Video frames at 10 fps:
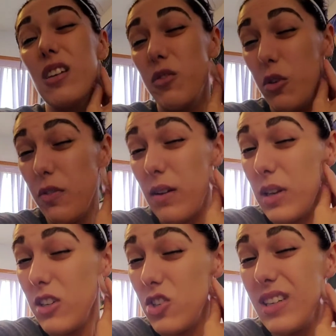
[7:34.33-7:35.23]
if your
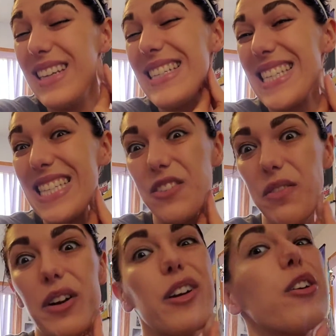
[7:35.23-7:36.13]
foundation isn't a
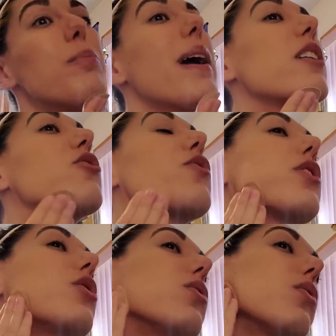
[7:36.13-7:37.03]
very good match for
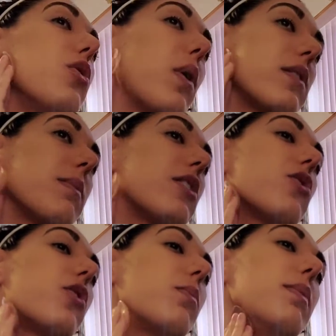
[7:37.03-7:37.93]
you. You want to make
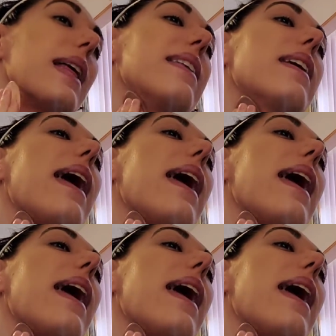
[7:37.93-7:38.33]
sure you blend it